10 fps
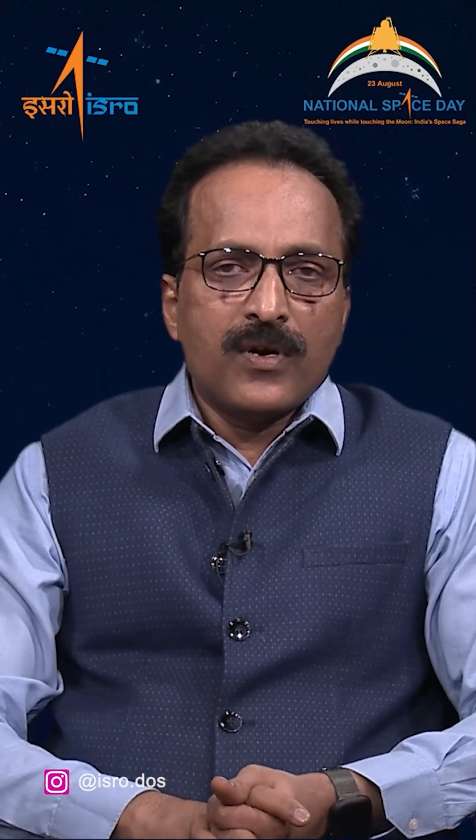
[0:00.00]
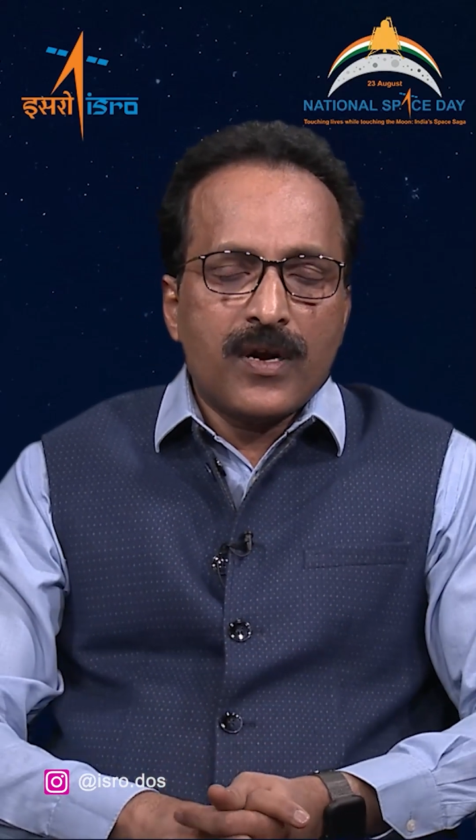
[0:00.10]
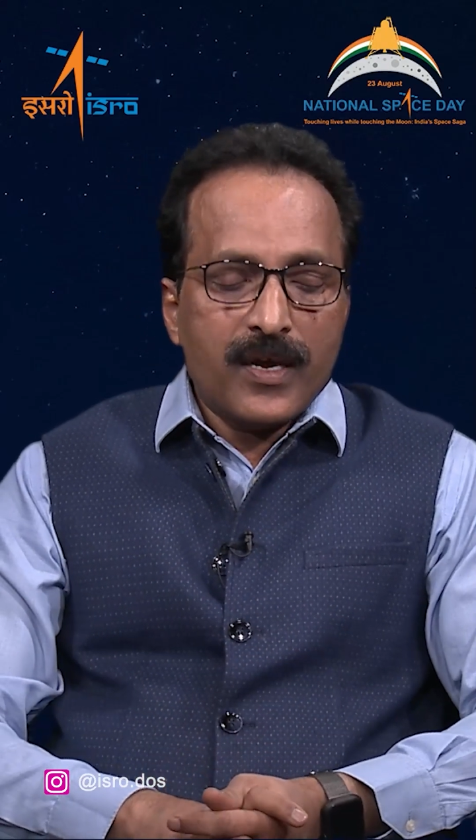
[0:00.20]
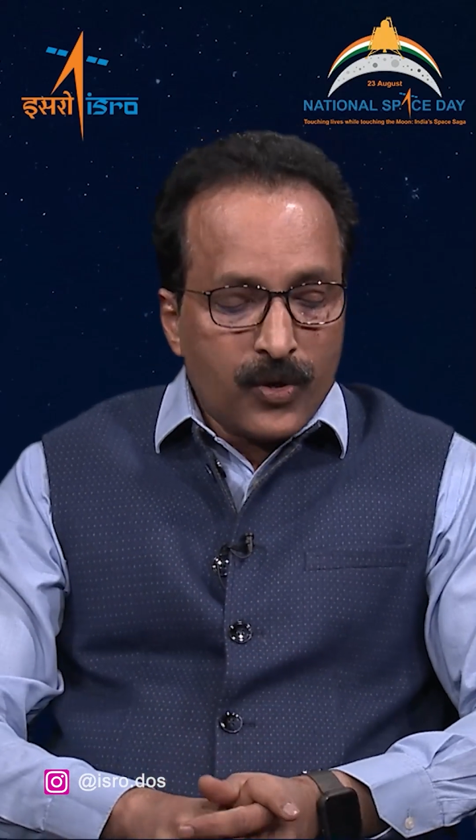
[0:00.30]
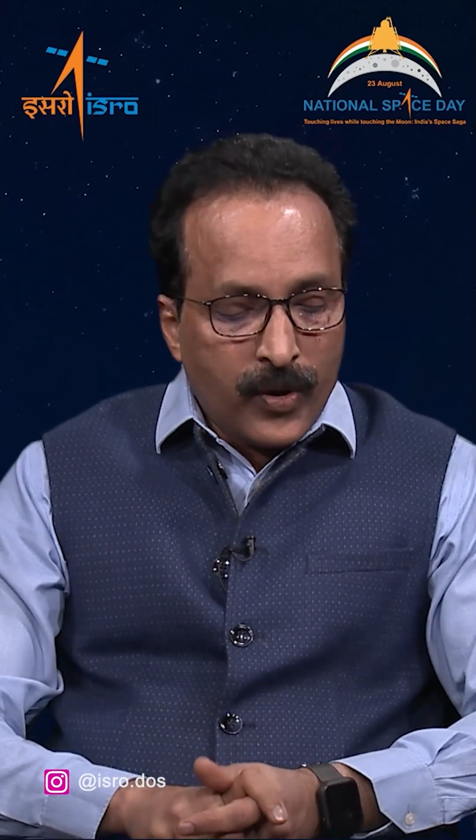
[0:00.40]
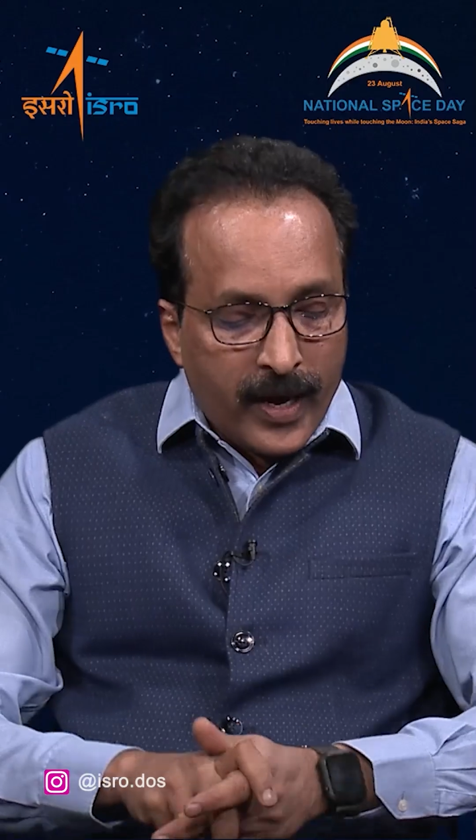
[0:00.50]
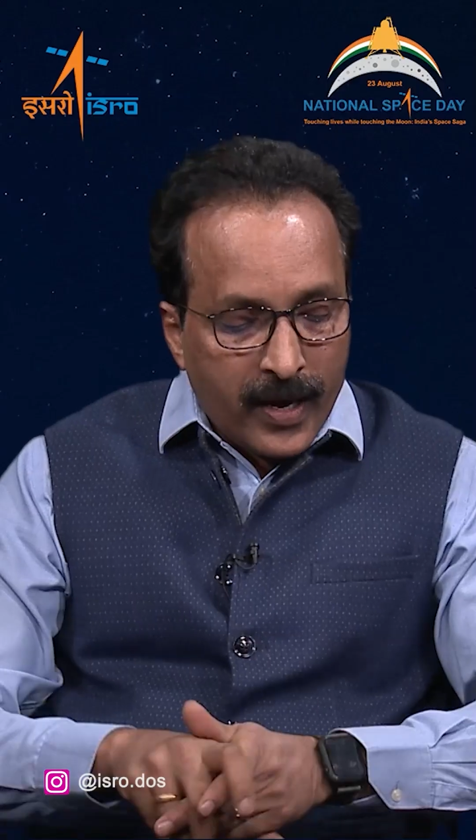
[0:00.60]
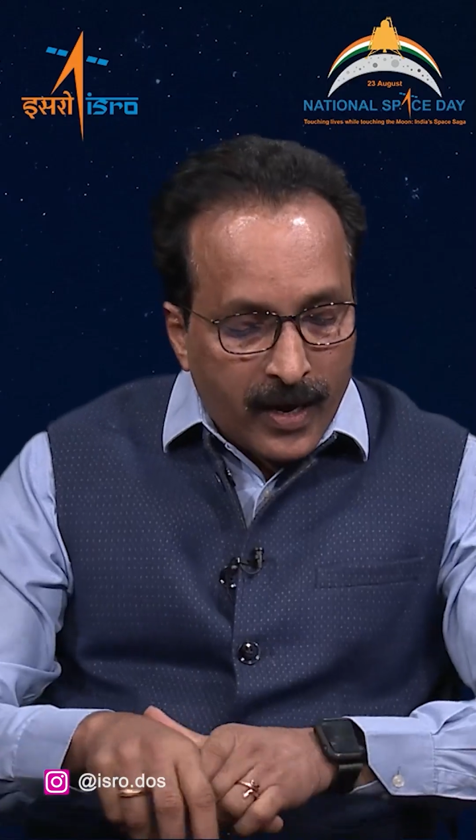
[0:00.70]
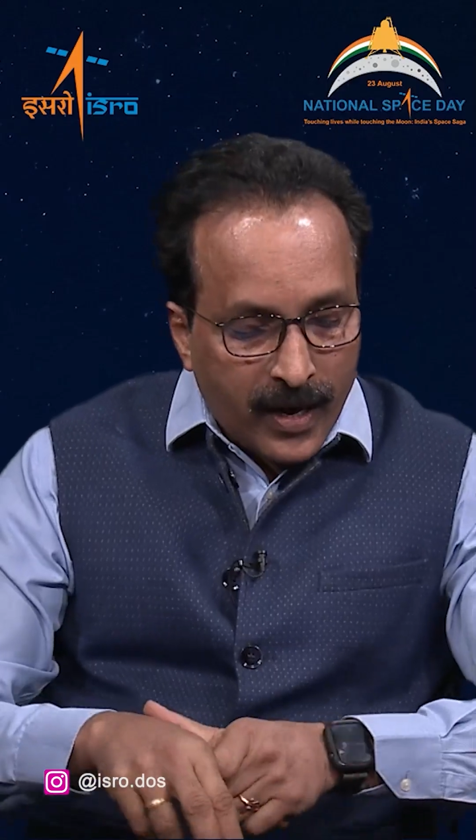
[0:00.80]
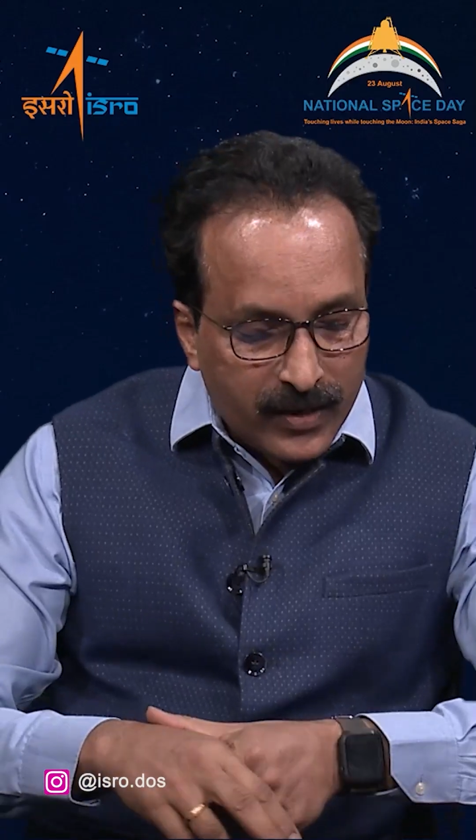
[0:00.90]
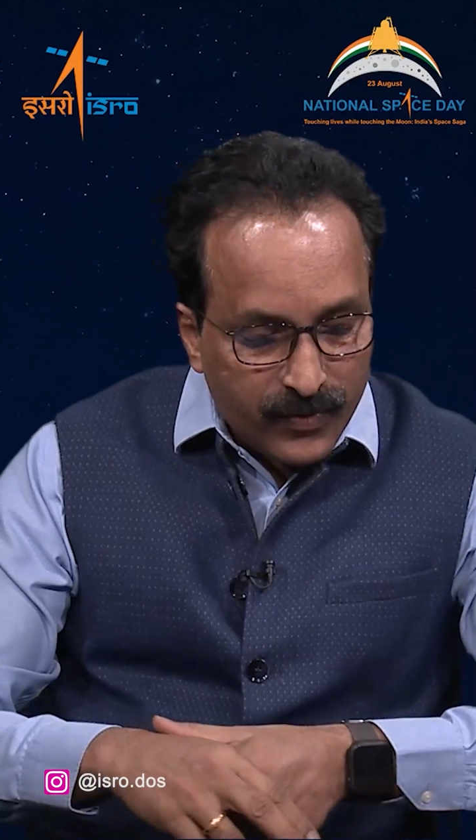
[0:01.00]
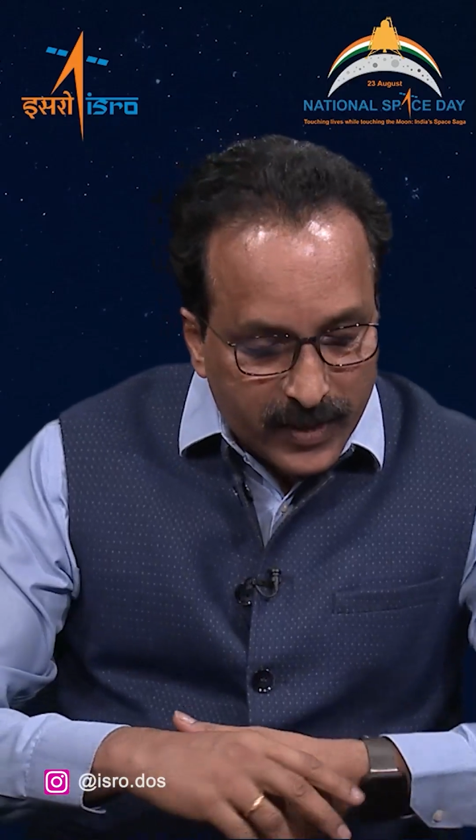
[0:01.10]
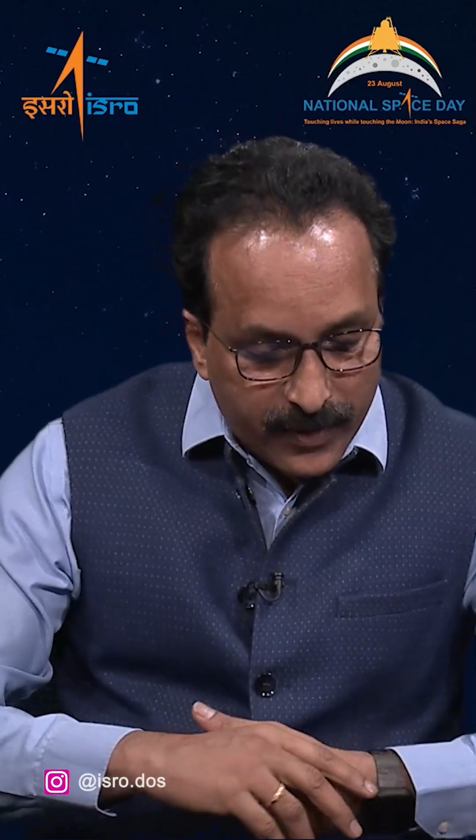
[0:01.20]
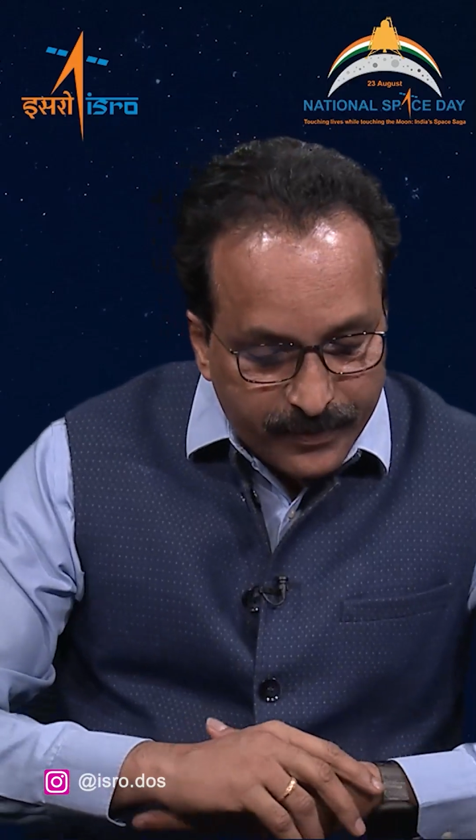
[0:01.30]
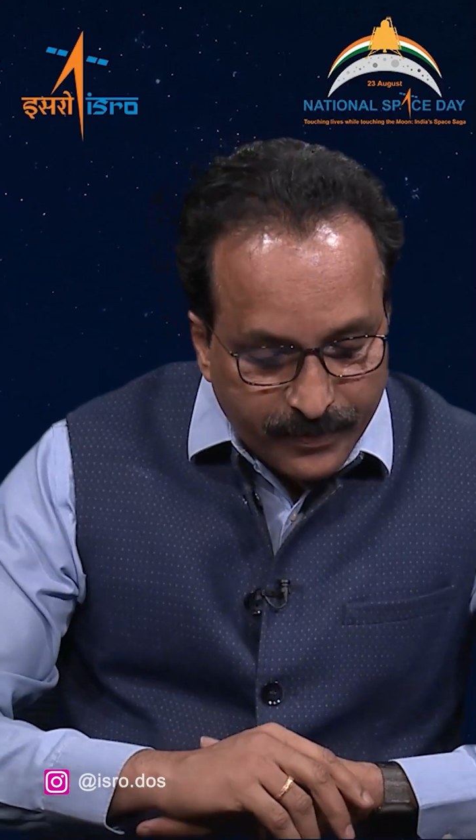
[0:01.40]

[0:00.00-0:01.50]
related to AI activity.